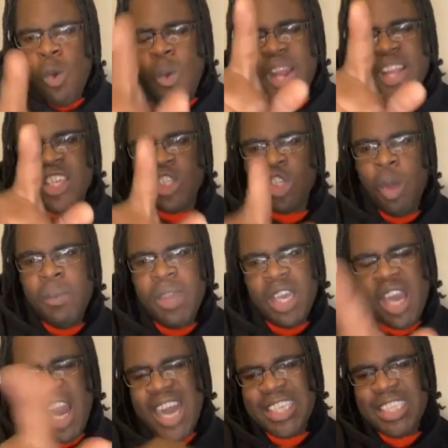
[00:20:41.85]
When you saw me
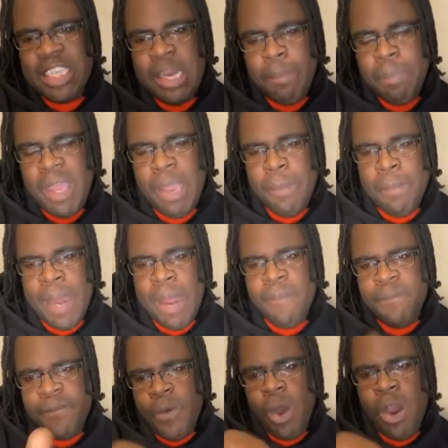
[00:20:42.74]
cussing the people
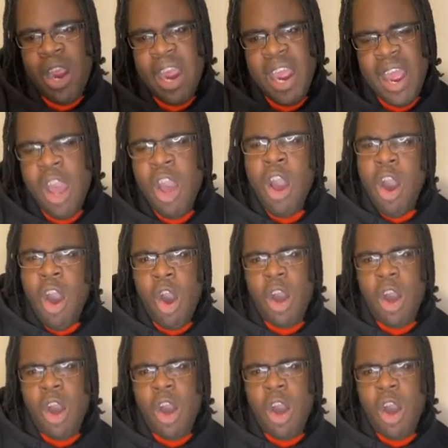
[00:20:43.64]
and for her,